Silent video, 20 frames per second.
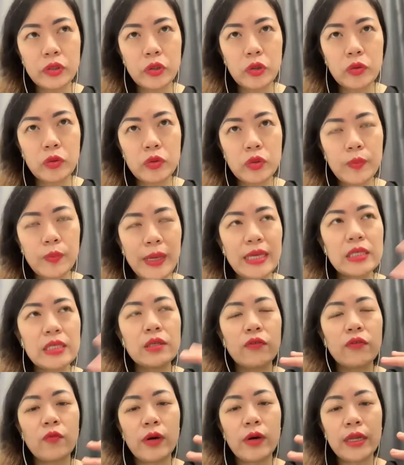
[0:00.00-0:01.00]
space of
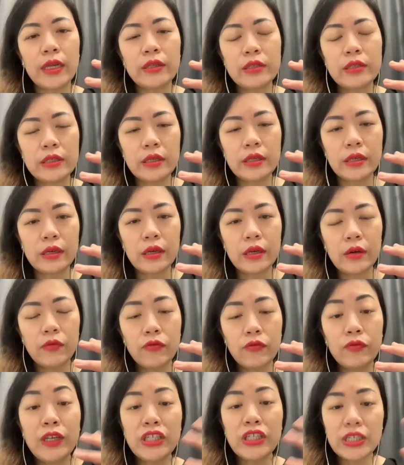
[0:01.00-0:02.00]
wanting to
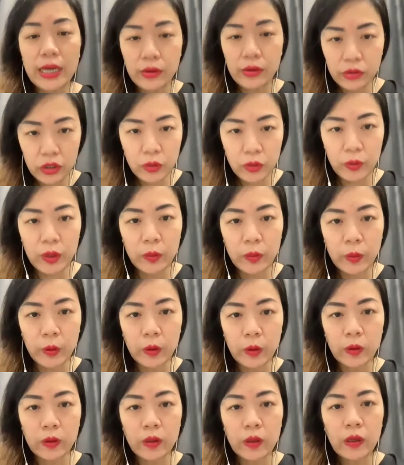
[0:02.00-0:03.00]
reach out to
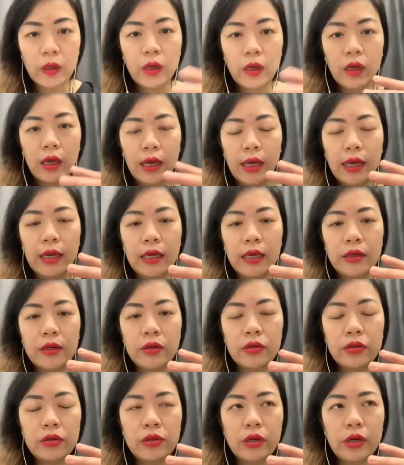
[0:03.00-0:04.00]
people,
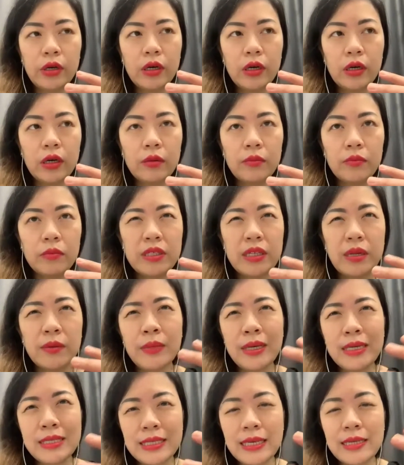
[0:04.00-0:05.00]
and some
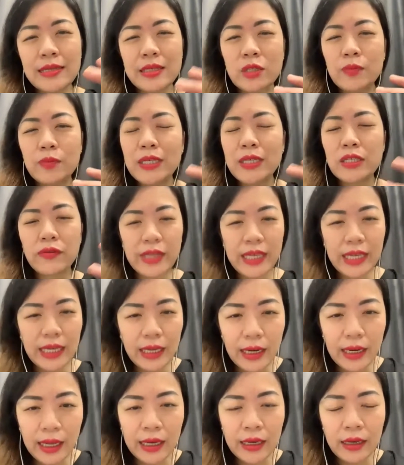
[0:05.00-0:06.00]
may say it's a space of
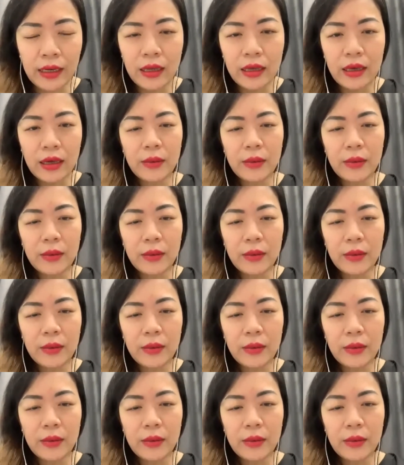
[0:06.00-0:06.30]
healing,